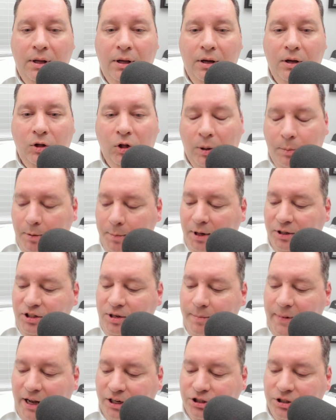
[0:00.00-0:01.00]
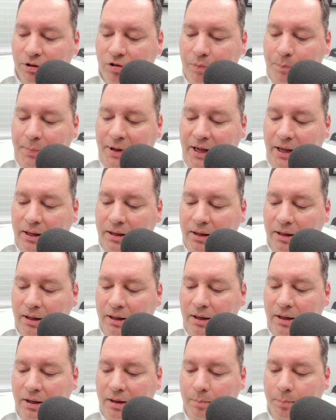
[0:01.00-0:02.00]
Global multinational is big,
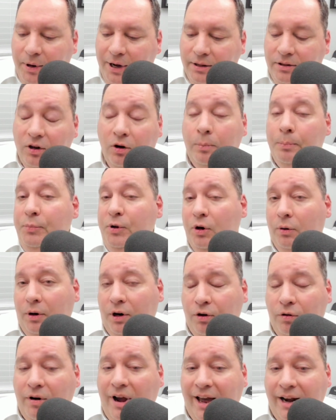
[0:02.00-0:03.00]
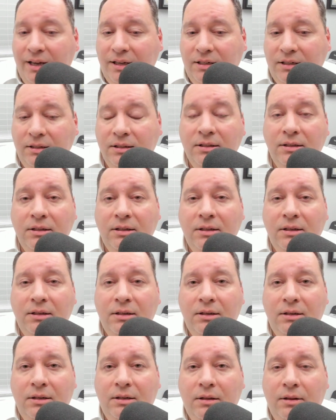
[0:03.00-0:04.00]
but they're bureaucratic,
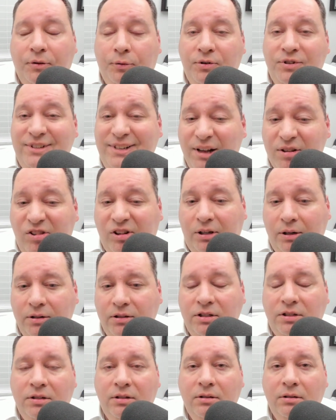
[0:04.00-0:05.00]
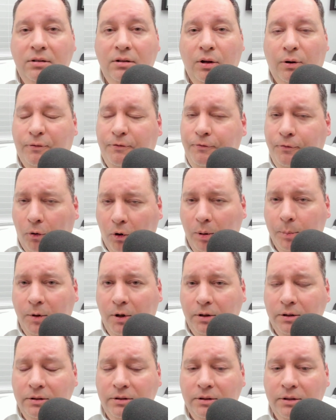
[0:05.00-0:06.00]
they're distant, they're
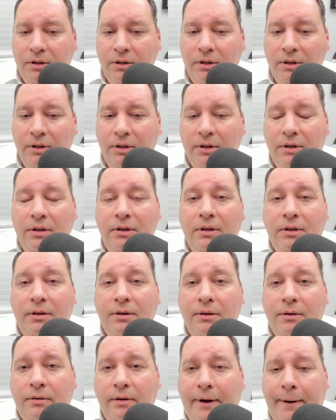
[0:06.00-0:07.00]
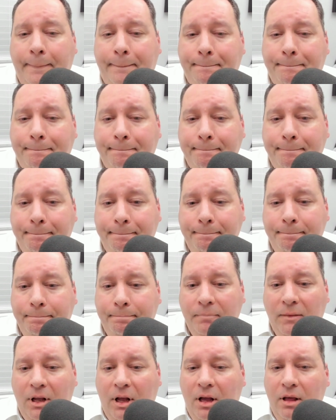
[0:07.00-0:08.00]
formal, right?
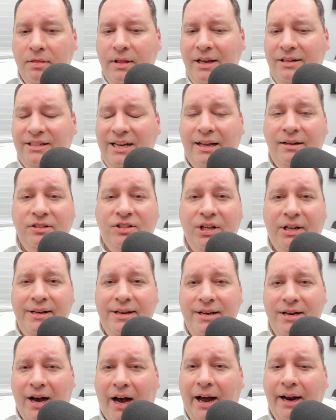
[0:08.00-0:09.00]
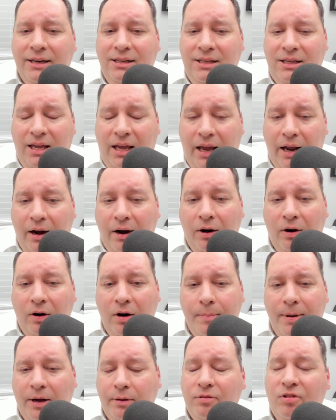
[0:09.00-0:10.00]
They tend to not care
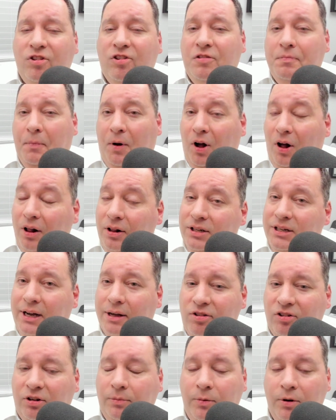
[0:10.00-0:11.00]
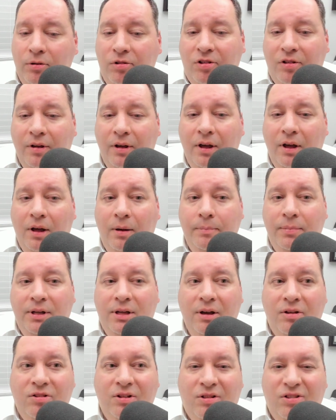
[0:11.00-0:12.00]
about small customers
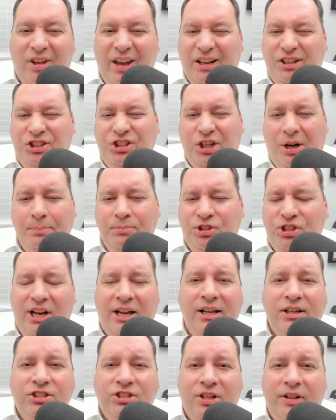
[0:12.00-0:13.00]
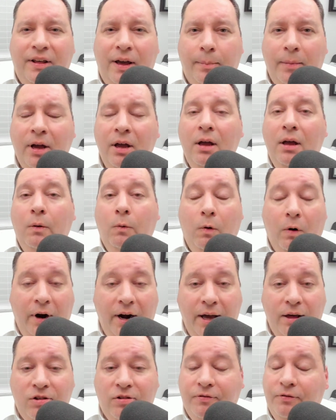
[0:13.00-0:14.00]
because it's like chump change to them.
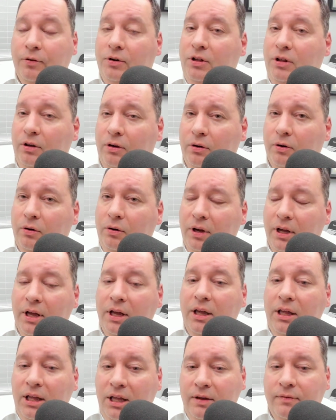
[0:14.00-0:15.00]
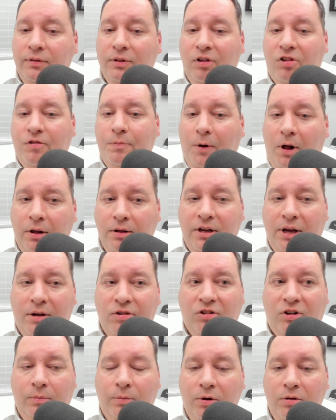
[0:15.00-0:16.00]
Whereas for you, even the small
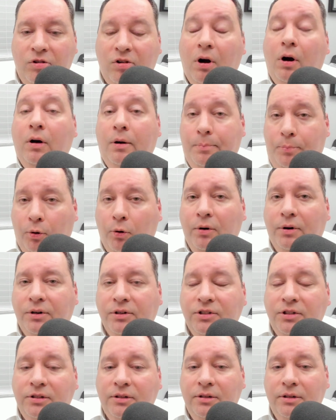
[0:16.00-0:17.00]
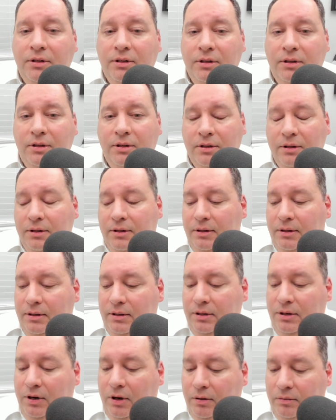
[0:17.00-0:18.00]
customers are important.
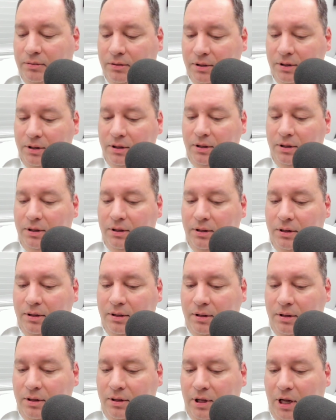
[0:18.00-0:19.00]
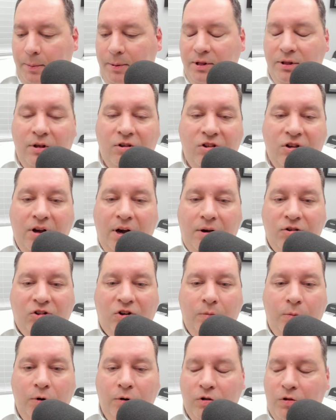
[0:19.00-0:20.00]
This
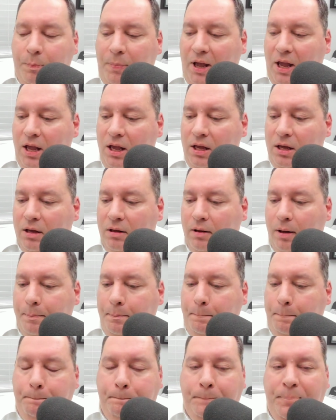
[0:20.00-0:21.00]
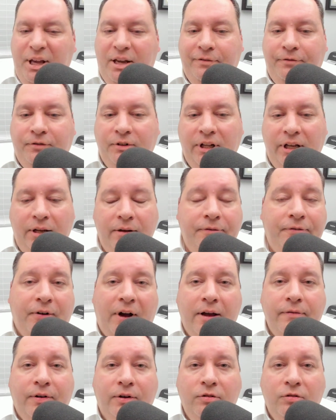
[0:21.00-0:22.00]
customer is paying a piffling
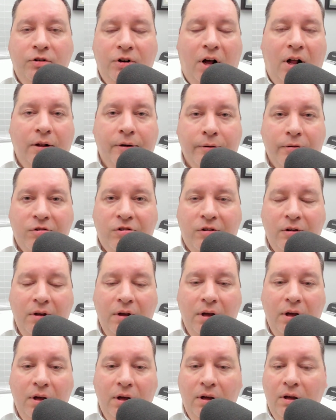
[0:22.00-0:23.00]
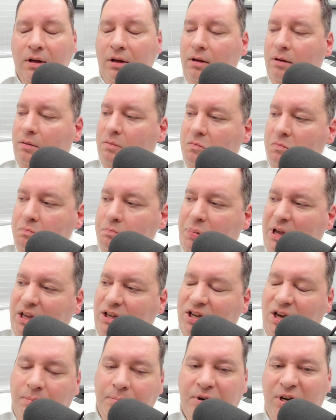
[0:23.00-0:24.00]
$500. Big
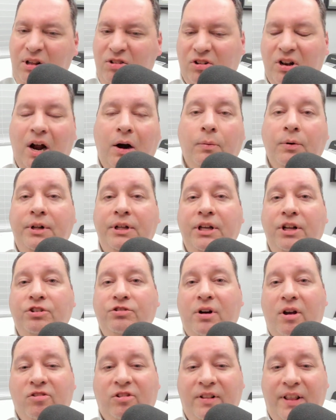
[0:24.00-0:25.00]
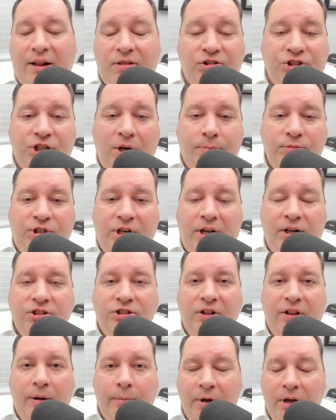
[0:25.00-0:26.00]
company's not really interested. That's chump change
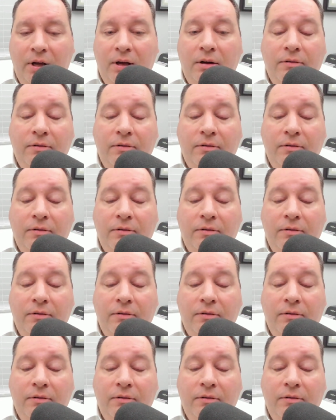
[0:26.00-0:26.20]
to them.